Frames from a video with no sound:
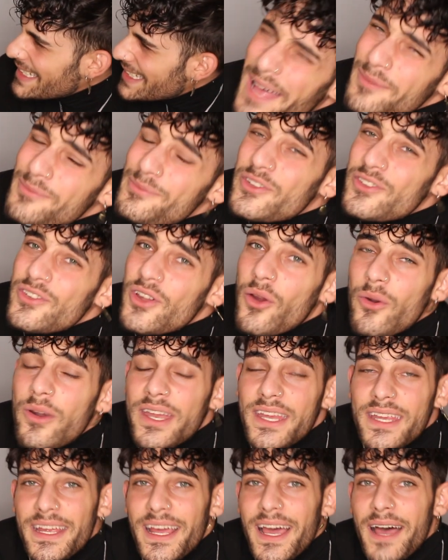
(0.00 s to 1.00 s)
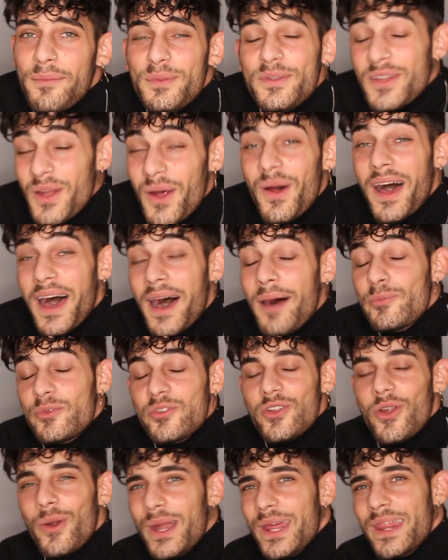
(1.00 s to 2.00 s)
I'm sorry
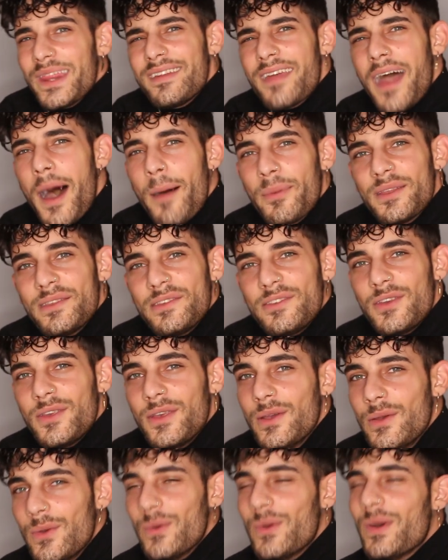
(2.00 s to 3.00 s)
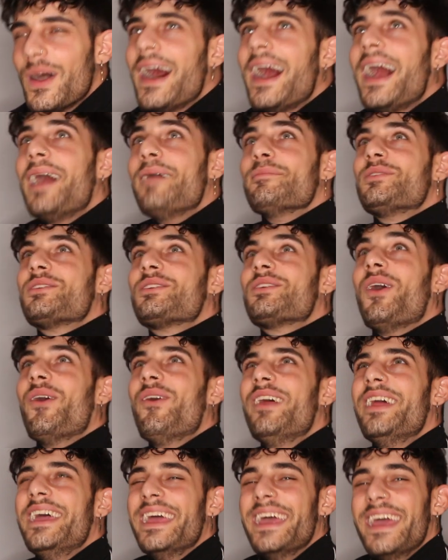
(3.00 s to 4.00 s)
this happened to you. I'm
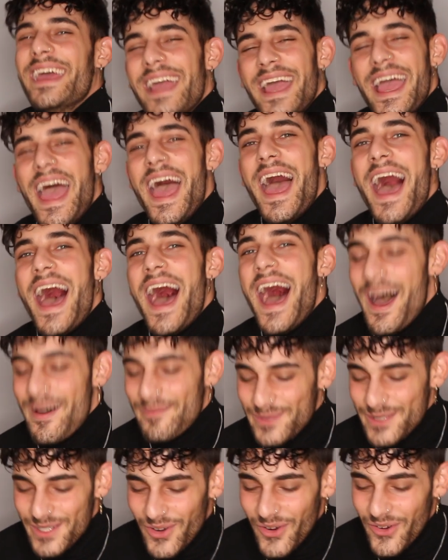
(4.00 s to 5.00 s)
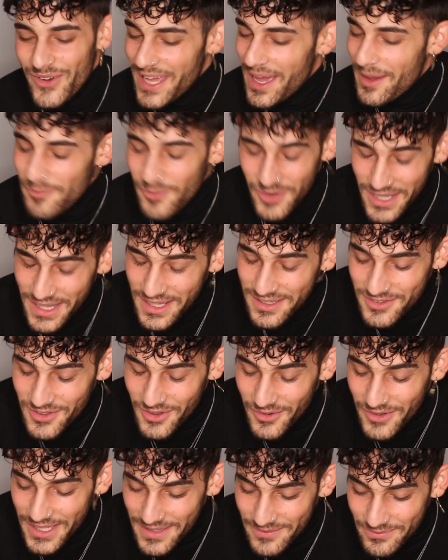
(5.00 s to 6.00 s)
sorry. I'm sorry. I'm really
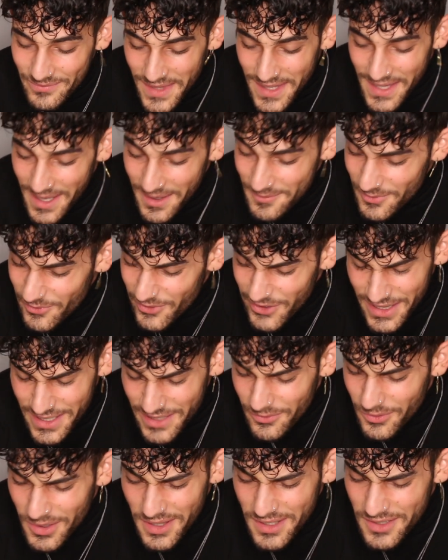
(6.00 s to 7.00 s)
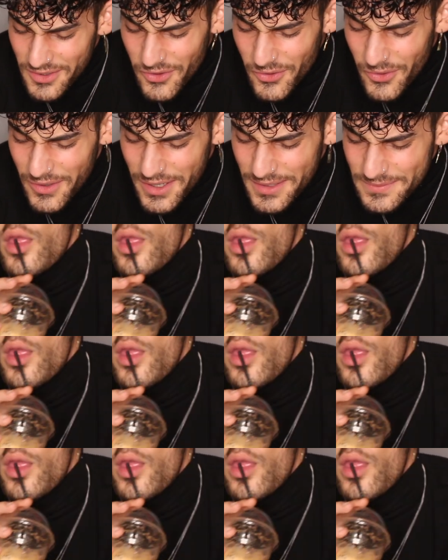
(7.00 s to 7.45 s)
sorry. I'm really sorry.